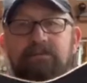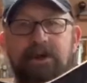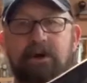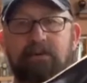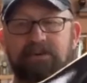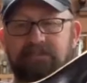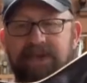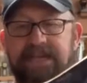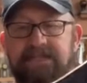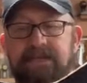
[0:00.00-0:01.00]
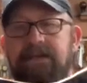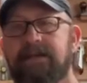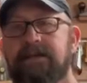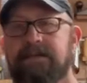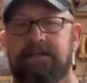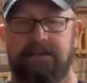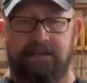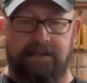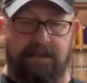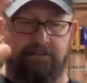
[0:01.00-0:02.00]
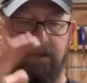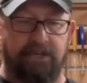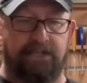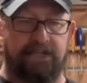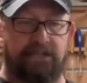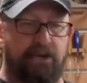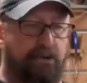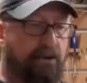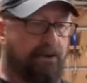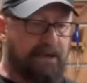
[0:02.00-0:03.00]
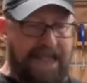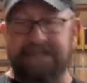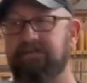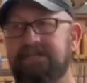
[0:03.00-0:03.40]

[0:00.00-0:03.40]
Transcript: we are with the base. I'm gonna let this cure, actually